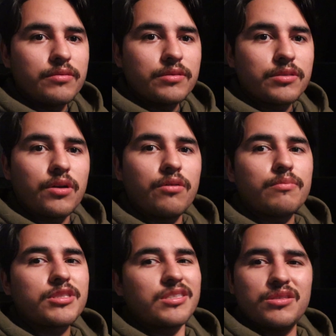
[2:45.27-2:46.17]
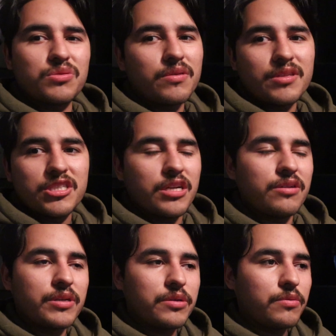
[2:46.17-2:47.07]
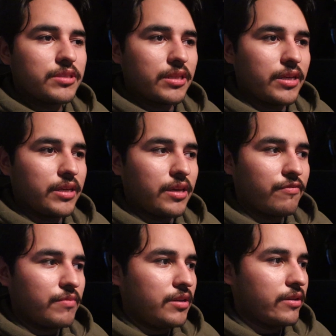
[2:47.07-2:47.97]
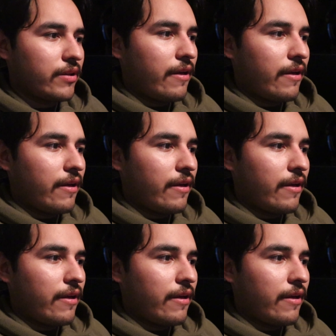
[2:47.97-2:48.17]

So I'm just gonna use one of the generated ones that they give me.